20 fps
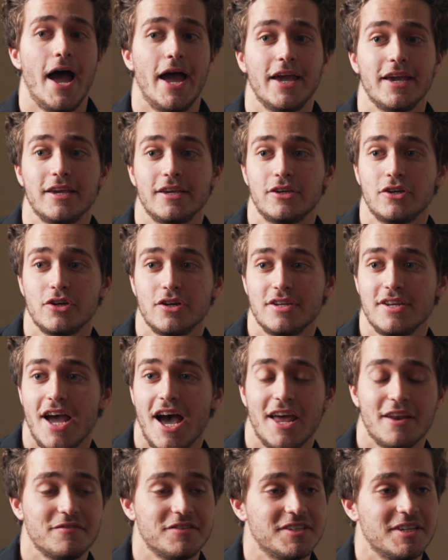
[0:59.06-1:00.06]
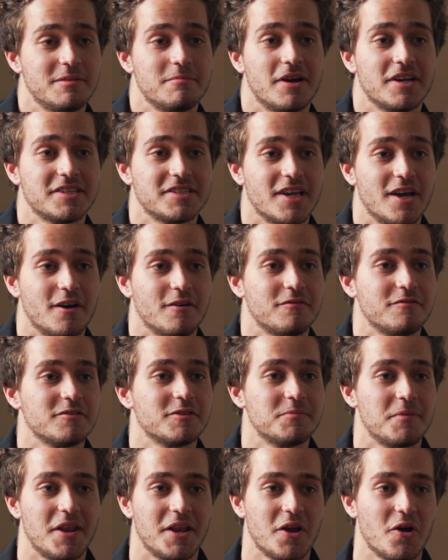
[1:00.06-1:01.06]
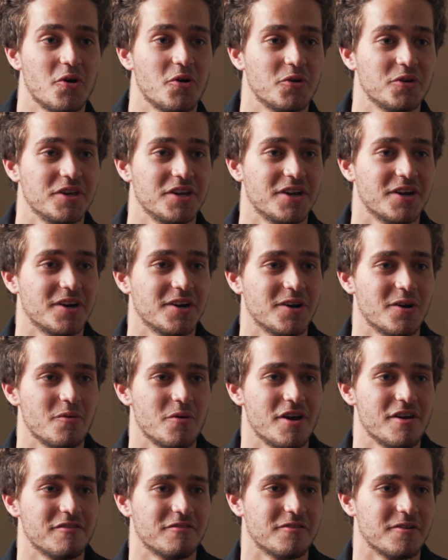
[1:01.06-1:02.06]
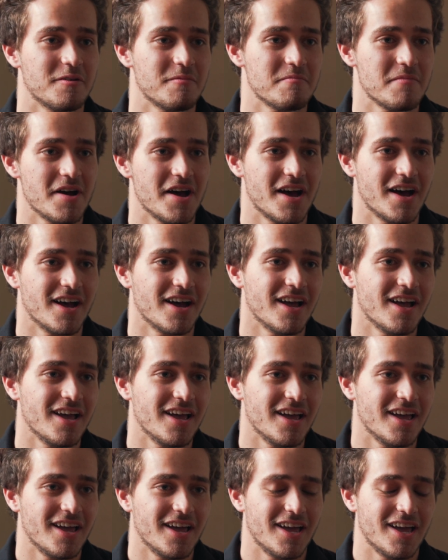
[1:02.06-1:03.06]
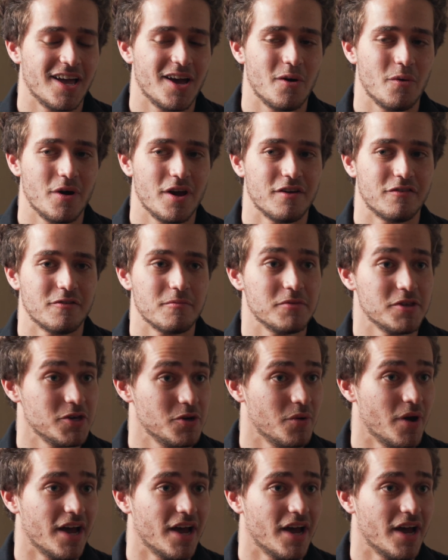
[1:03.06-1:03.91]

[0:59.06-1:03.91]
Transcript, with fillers: I could not have seen myself spending a whole year away from uh, away from the